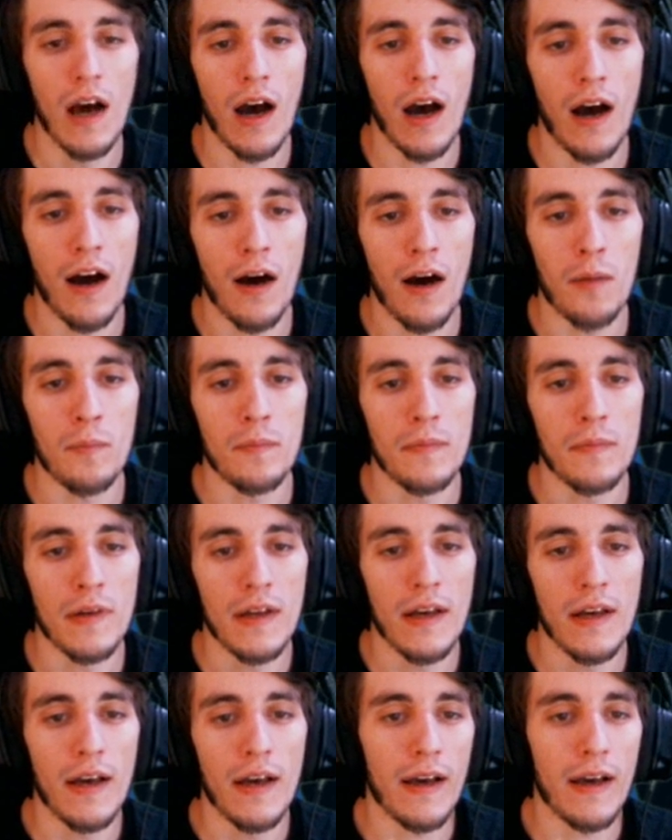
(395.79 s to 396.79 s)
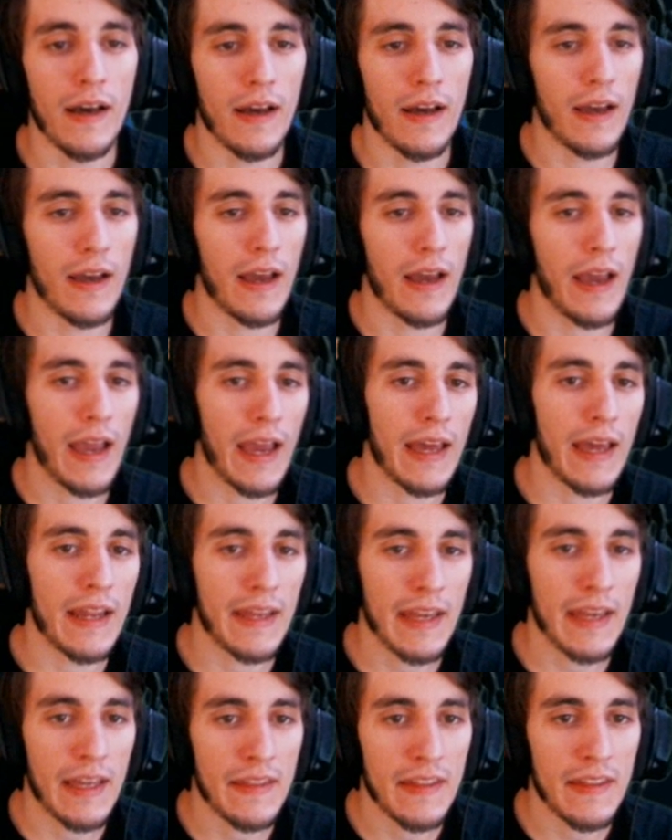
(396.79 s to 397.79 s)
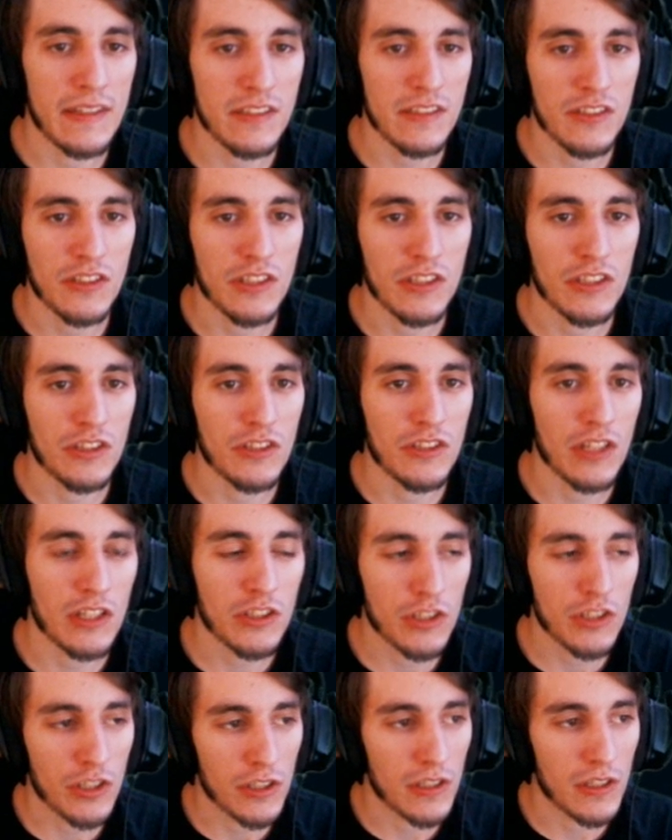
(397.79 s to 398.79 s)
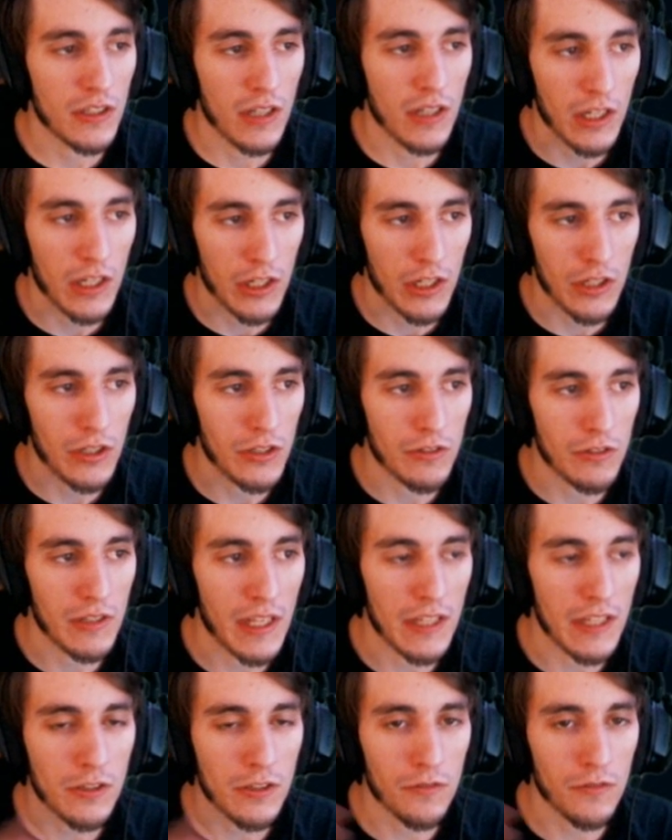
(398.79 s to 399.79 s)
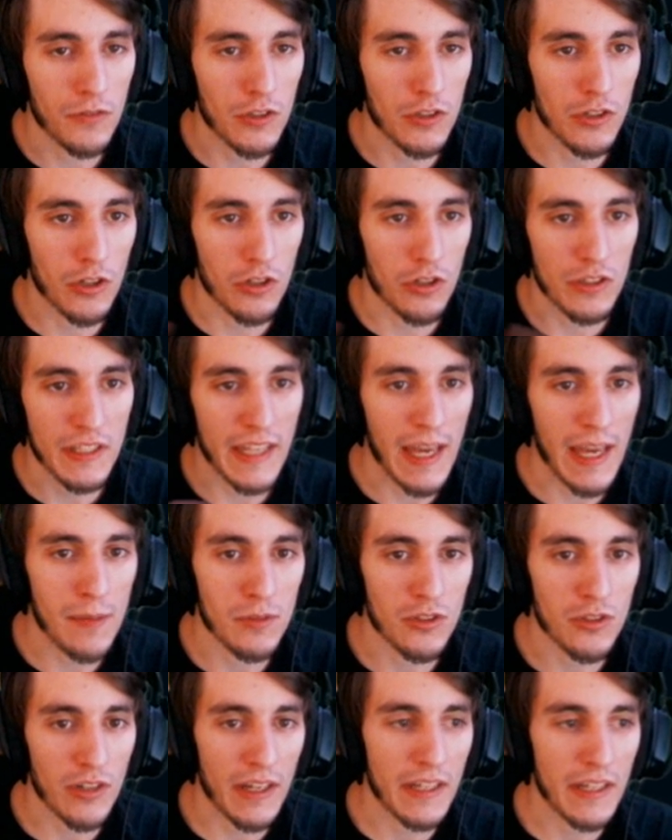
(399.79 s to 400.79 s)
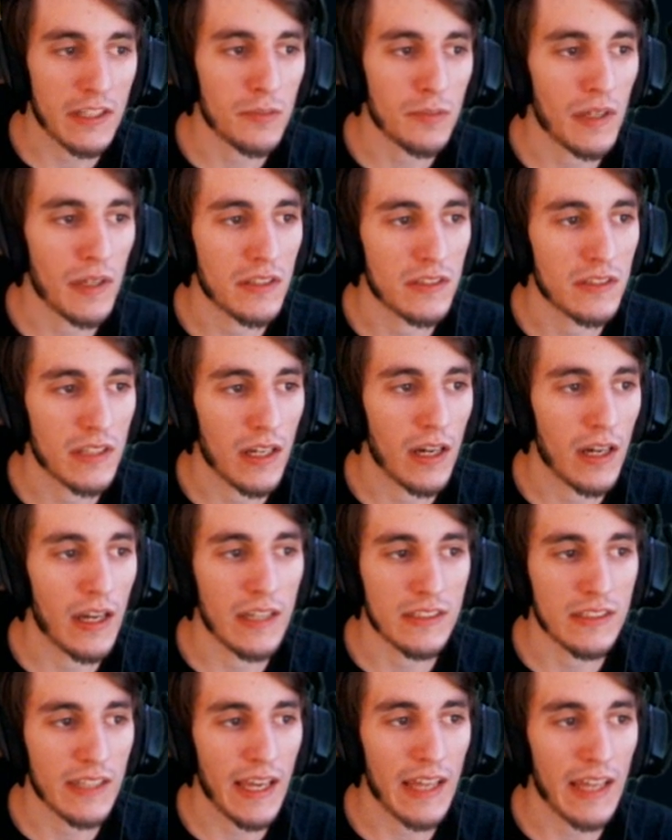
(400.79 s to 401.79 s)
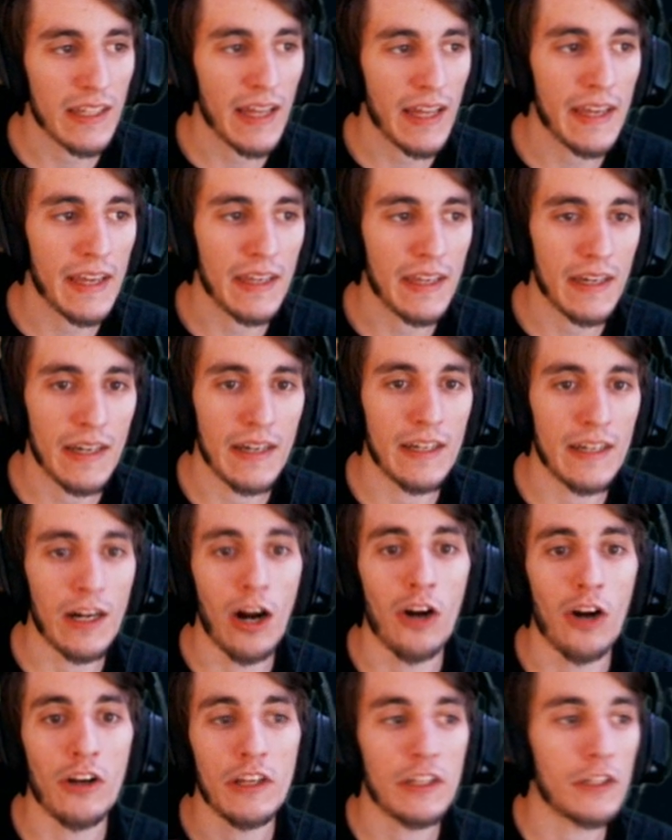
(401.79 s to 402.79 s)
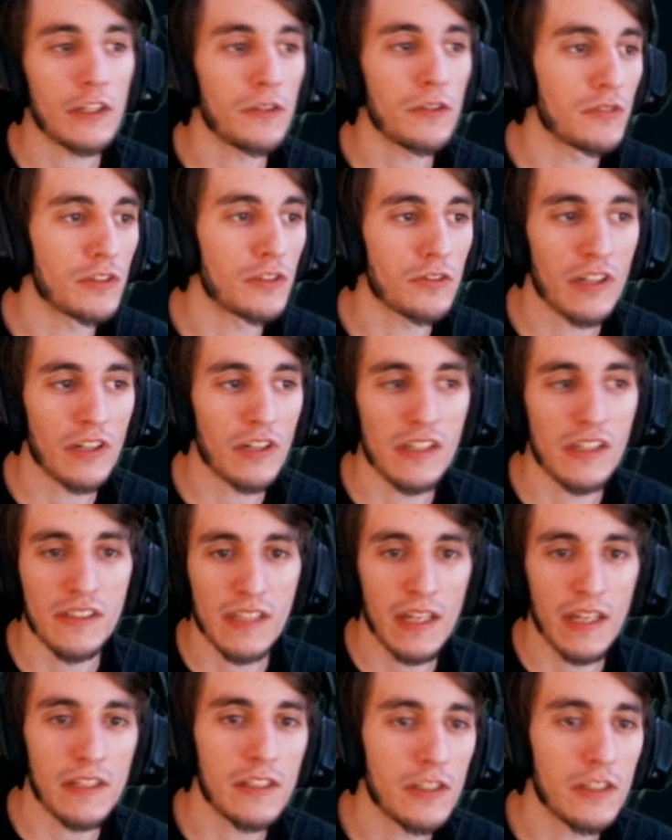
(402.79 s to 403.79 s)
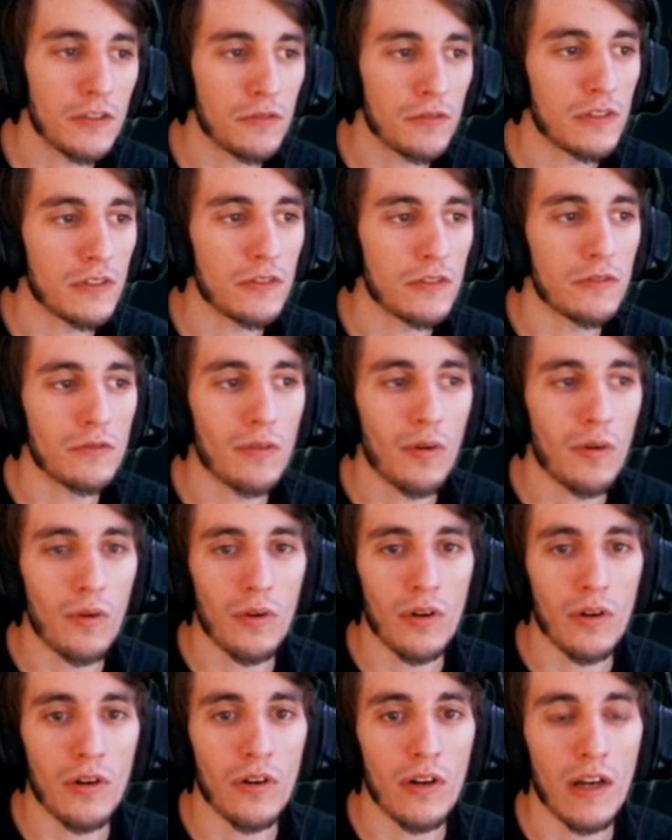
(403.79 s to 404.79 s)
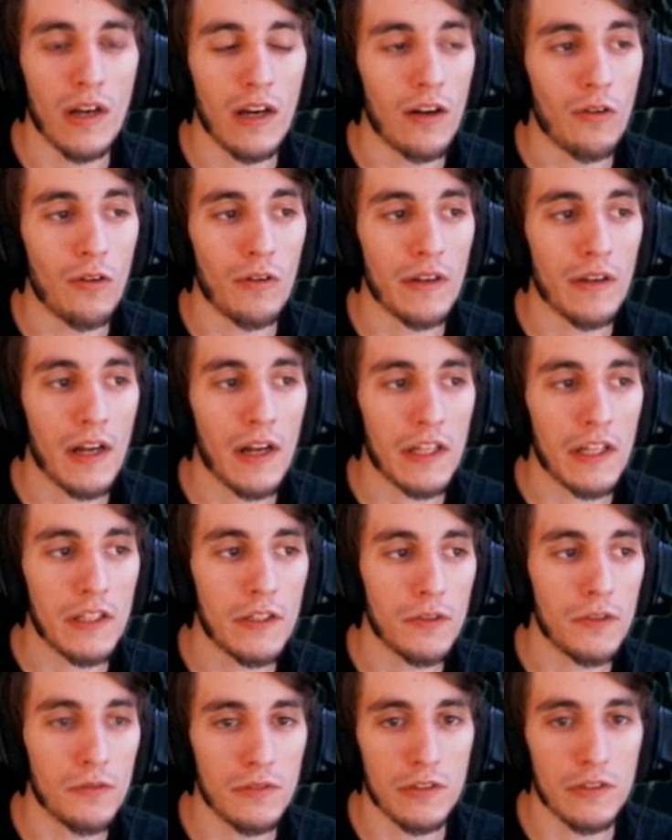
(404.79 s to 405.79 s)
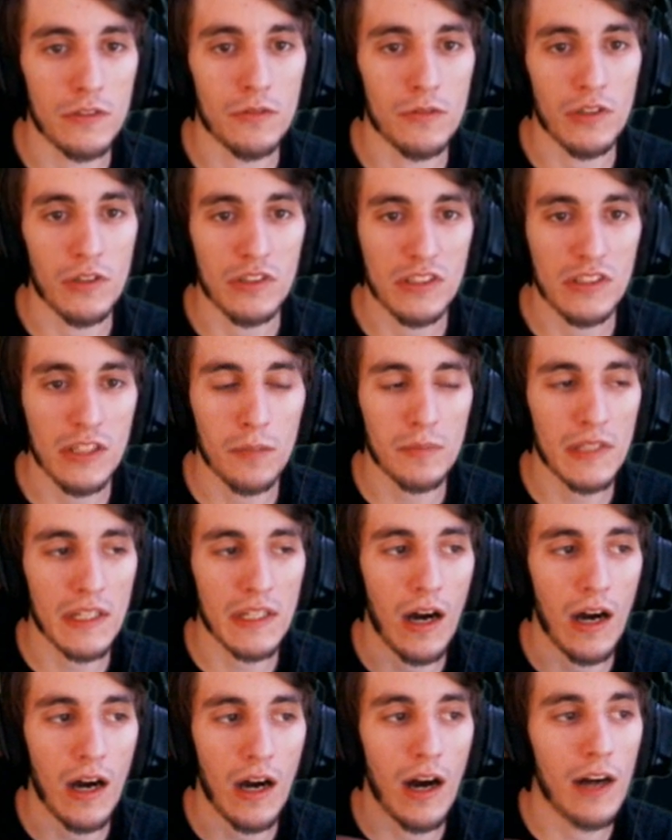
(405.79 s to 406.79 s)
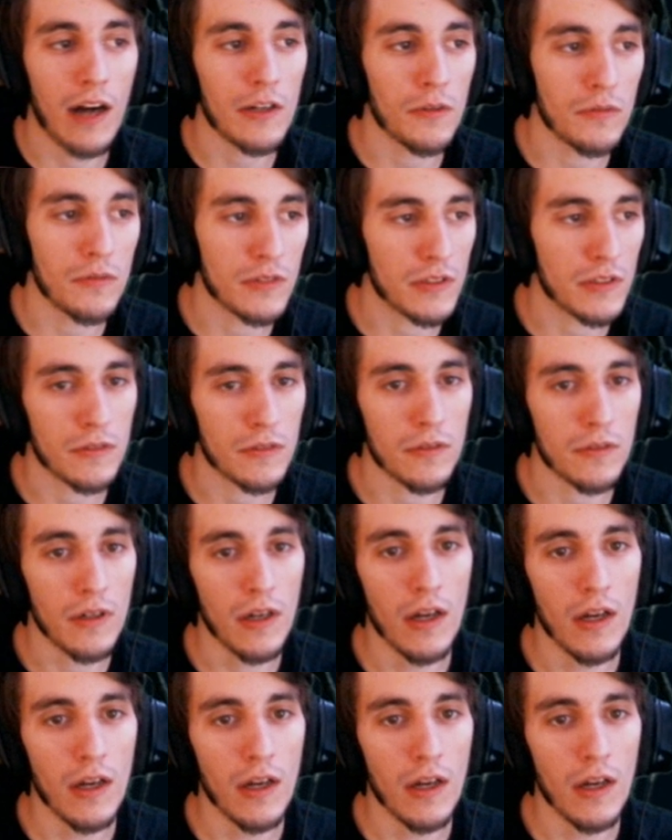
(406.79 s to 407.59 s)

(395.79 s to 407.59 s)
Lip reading: And again, this is just such a good keystone for early game trades because, say, like an Ari Qs you, or a Zed Qs you, or Oriana Qs you, or something autos you,